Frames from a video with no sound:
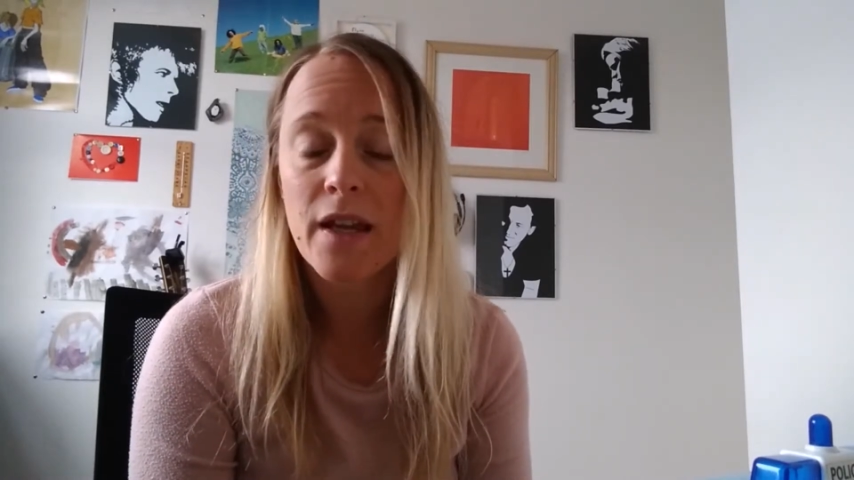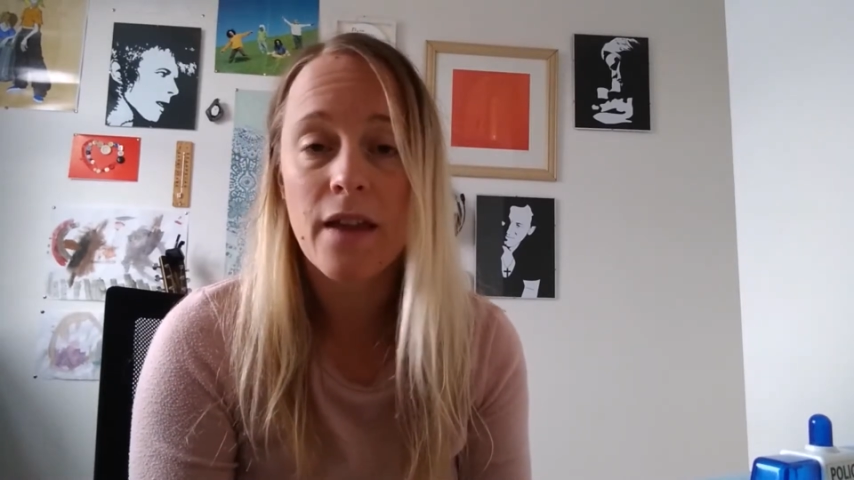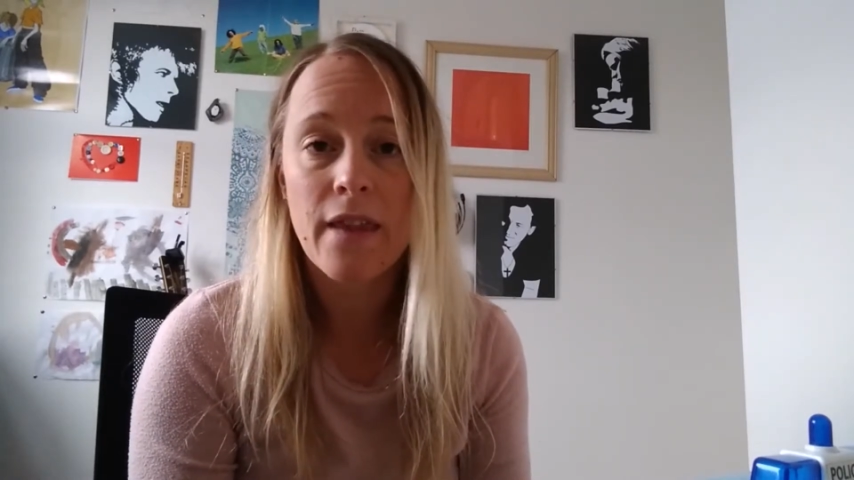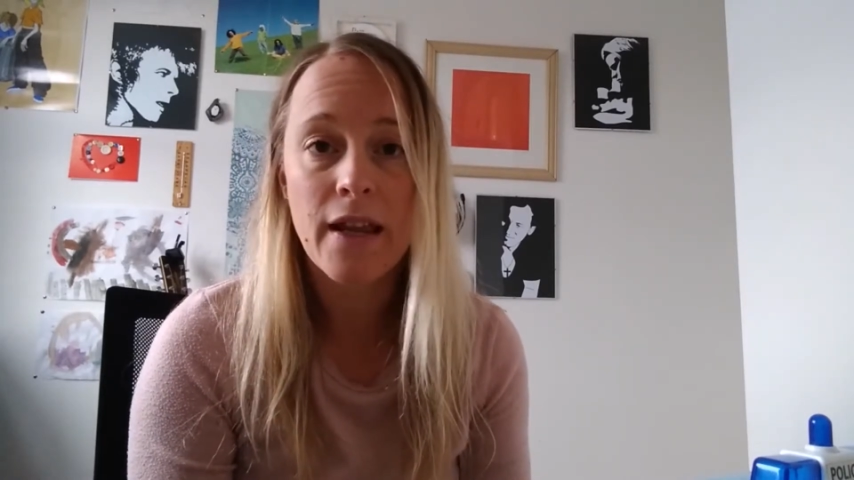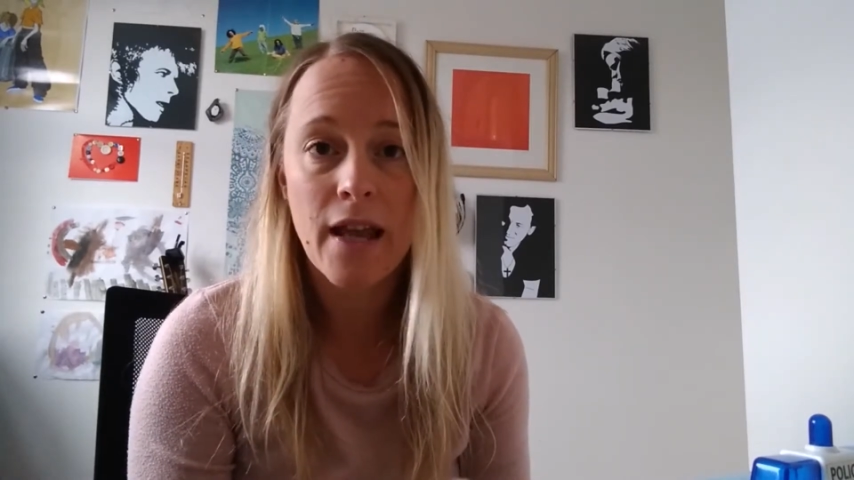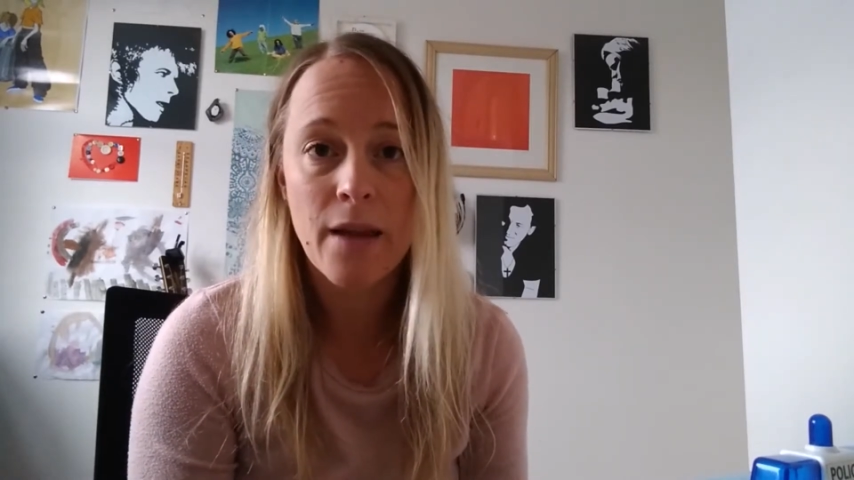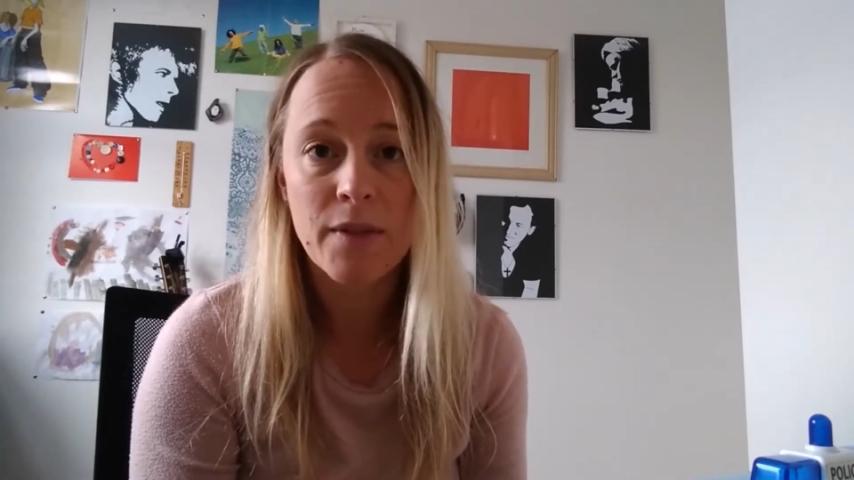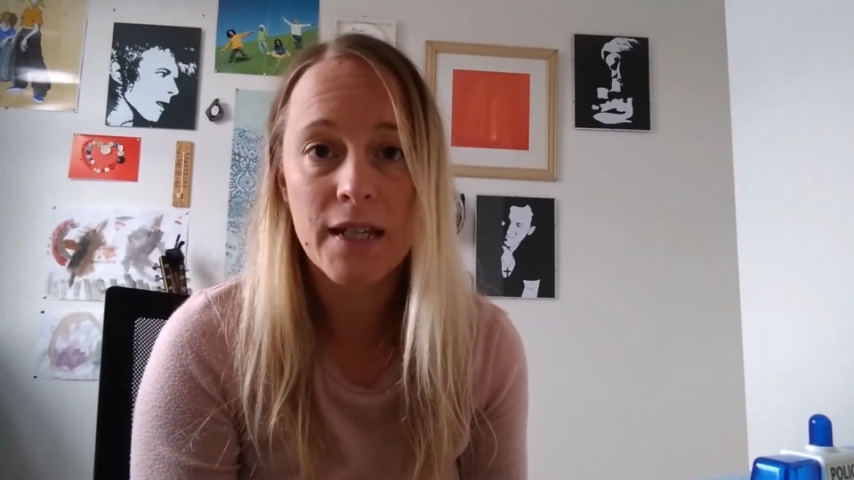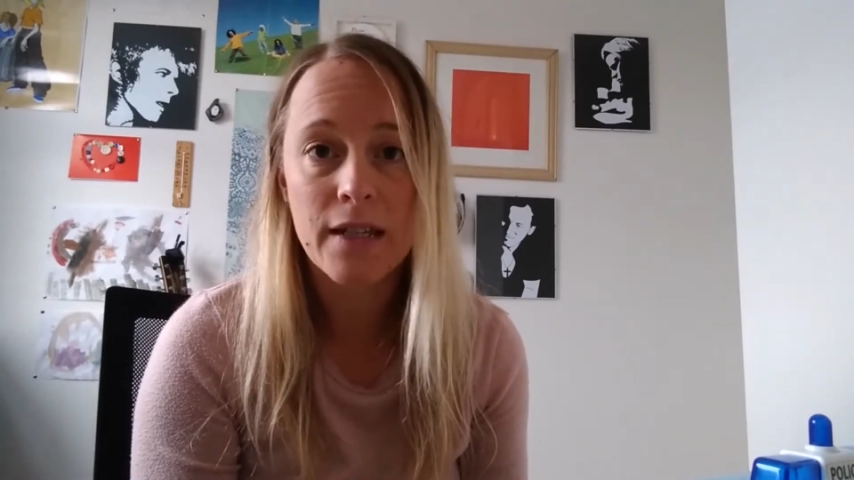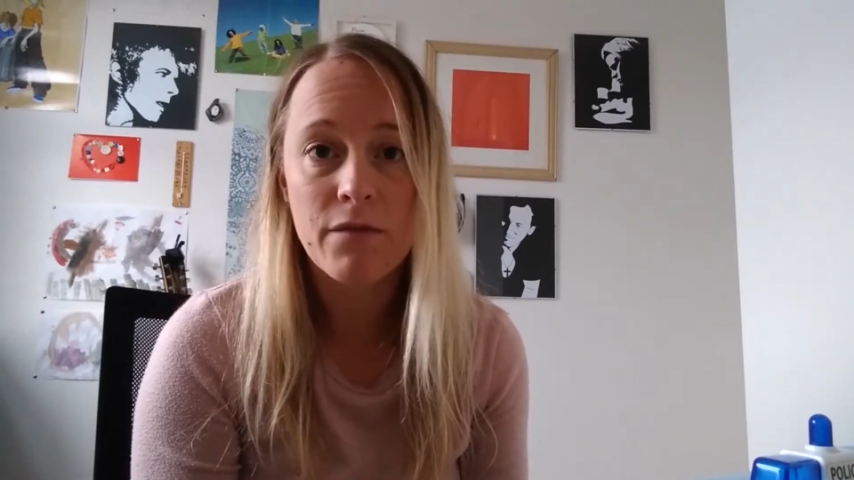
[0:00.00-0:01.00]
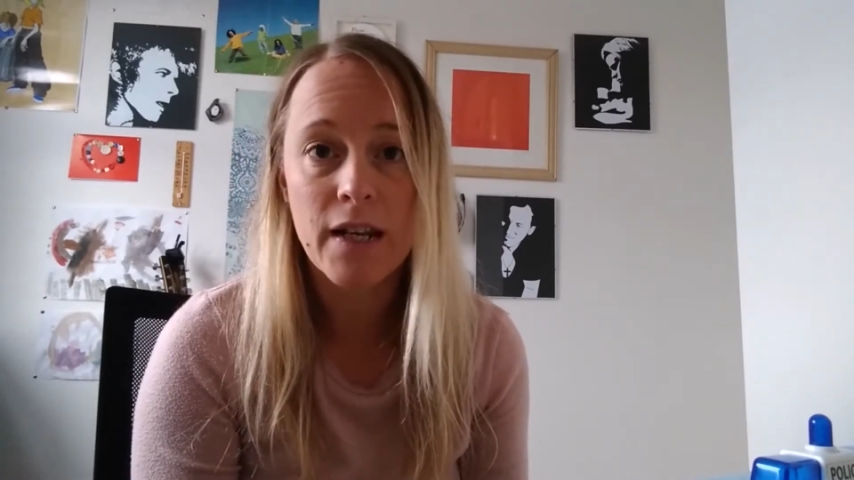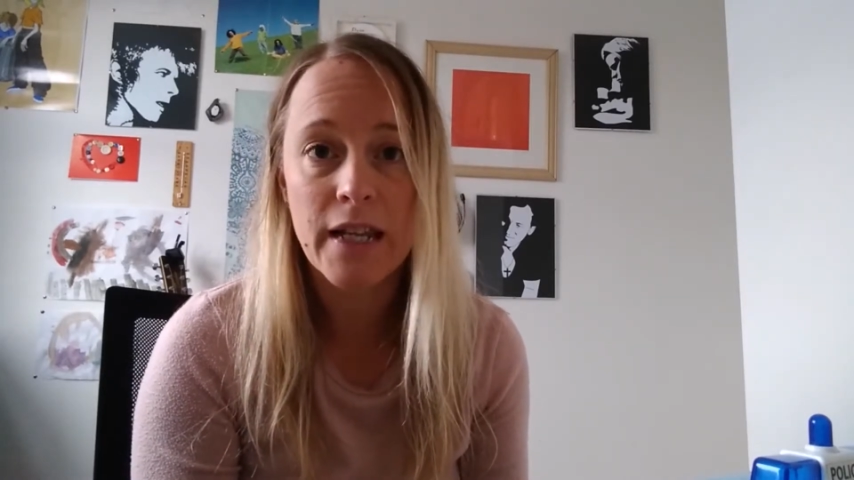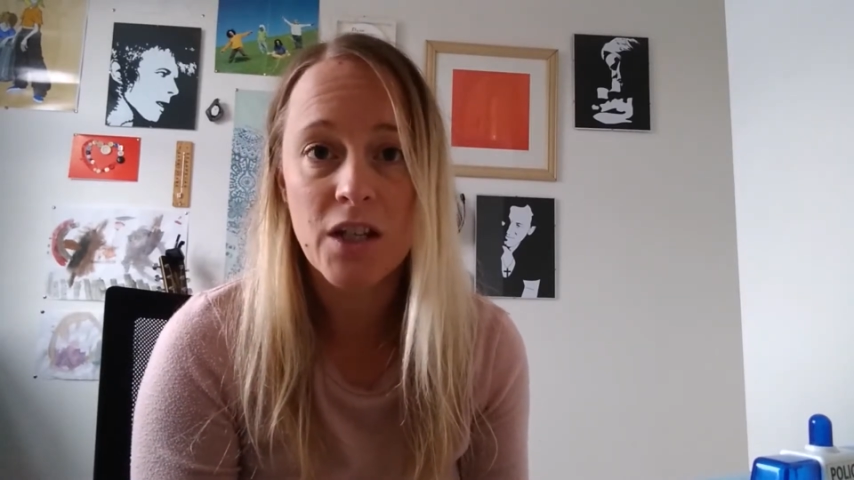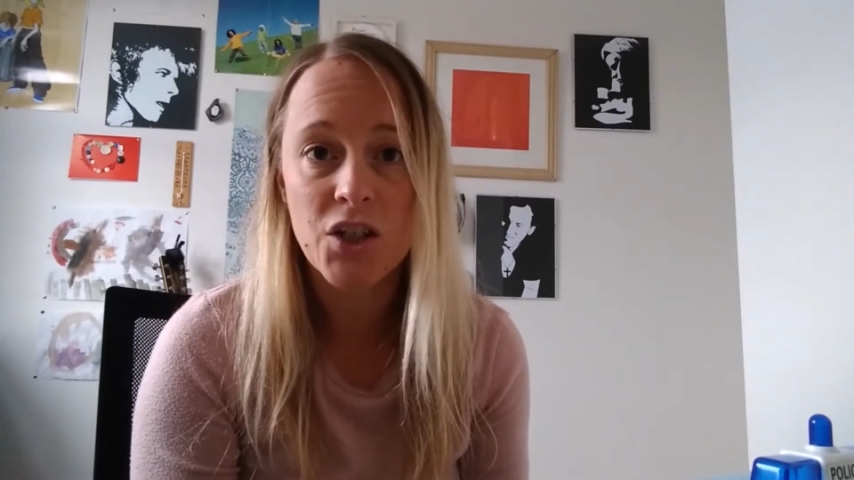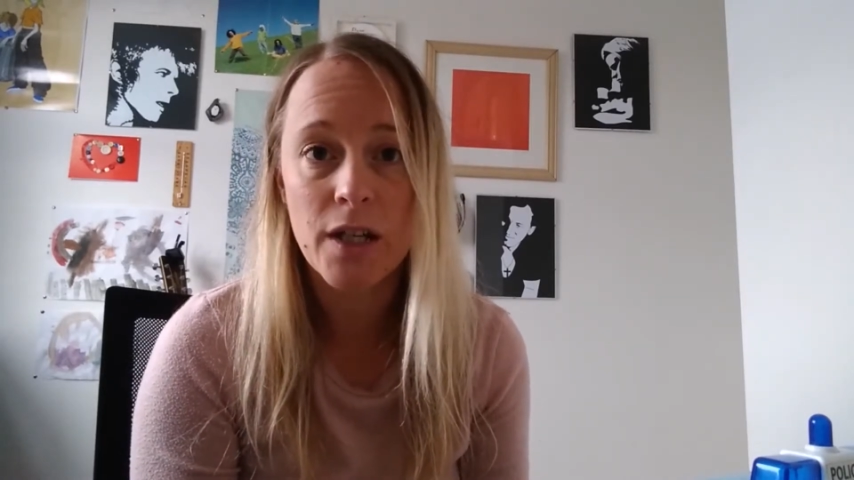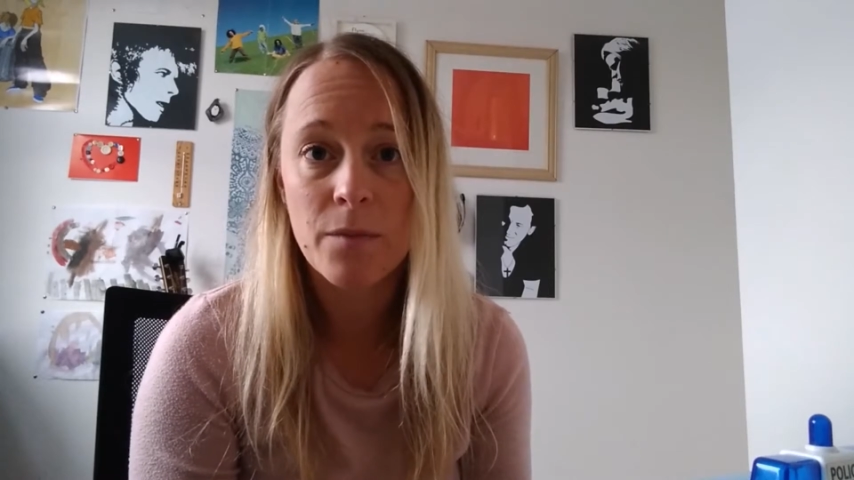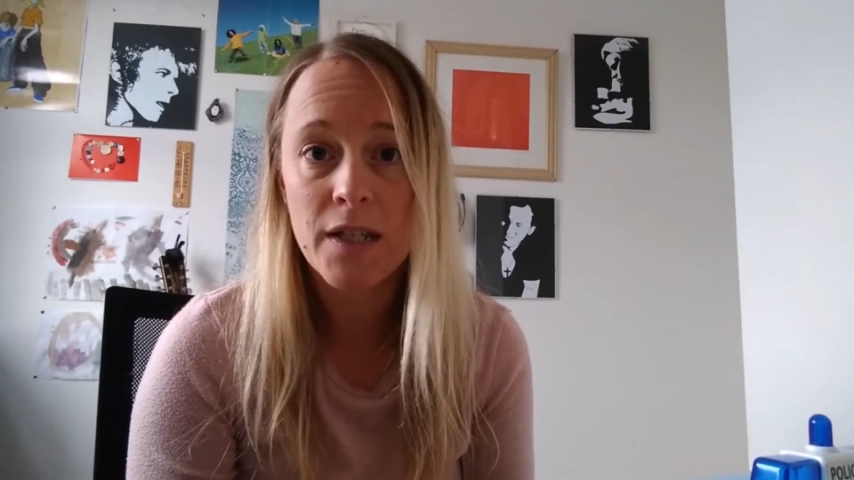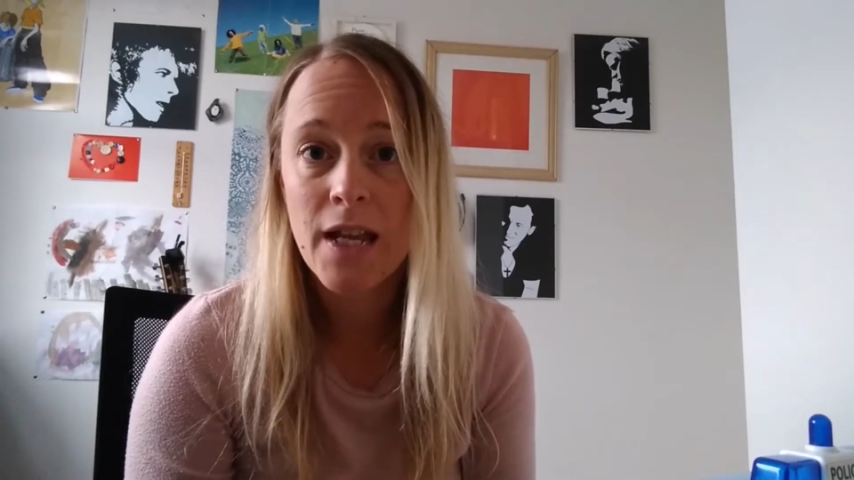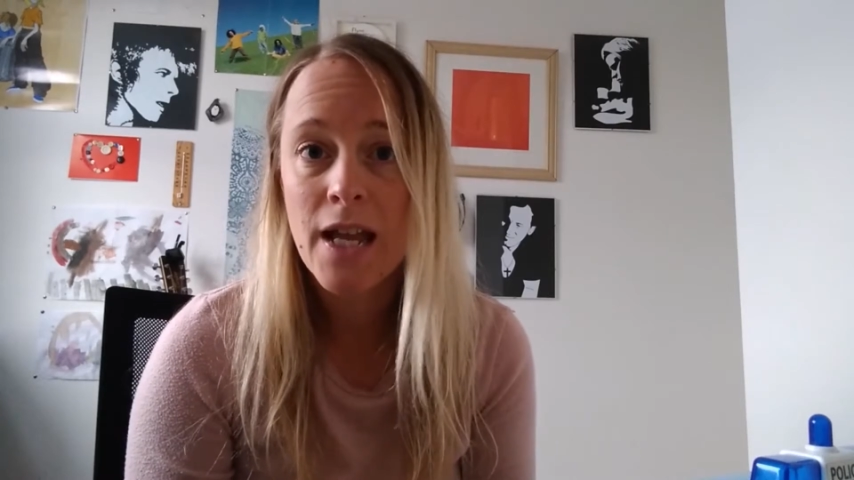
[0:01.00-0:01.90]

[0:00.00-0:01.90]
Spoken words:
and they came to live in Egypt,